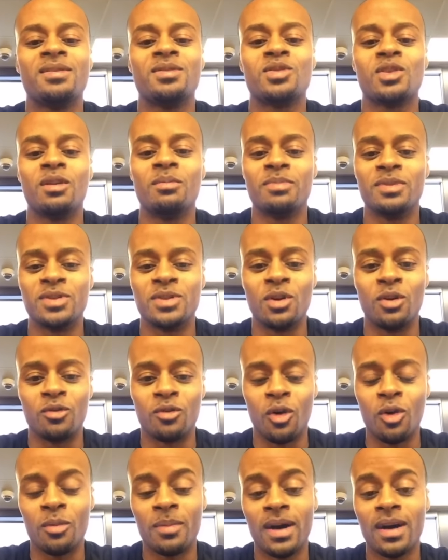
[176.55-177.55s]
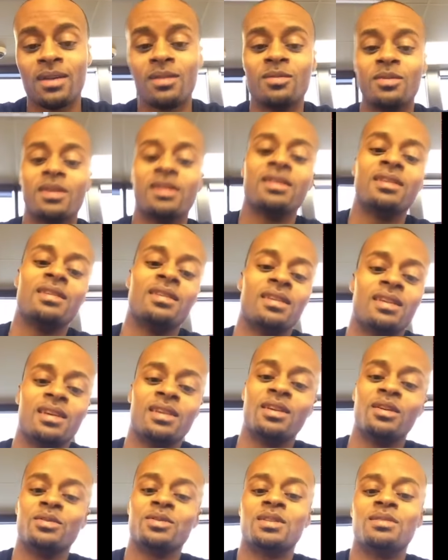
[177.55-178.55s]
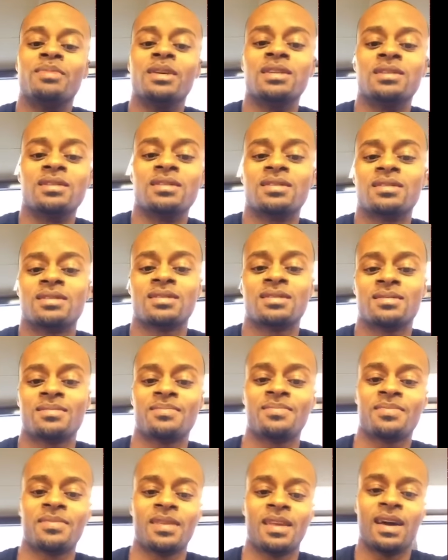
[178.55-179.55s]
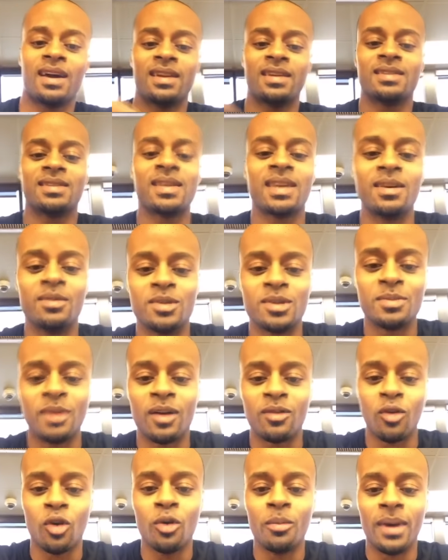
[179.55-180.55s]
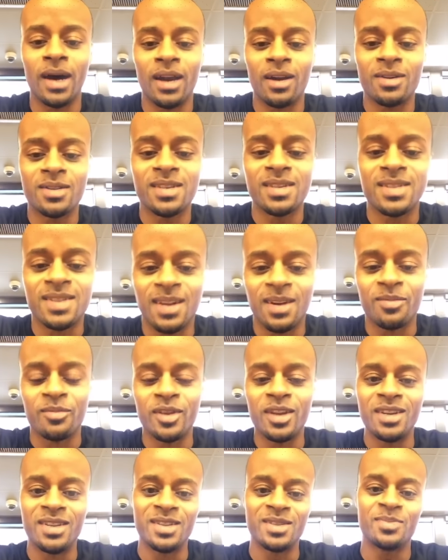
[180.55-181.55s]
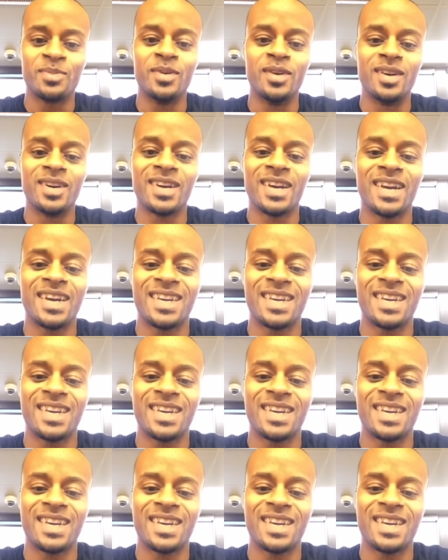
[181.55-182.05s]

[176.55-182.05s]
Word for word: Trump is no role model. Well, he, he, knows his business. I didn't say he was my role model. I just said I'm reading his book.